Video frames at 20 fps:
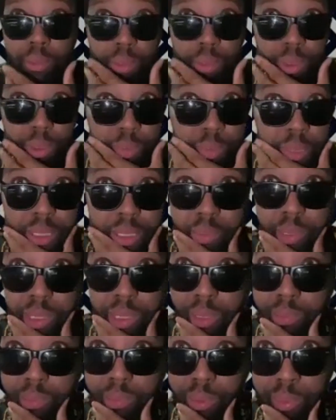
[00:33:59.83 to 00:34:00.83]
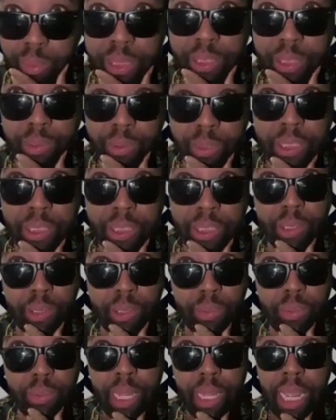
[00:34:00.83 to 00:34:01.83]
I respect yeah. that, brother. I respect you. That's
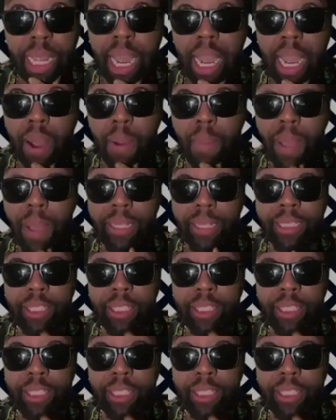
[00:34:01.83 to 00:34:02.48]
dope. Um, I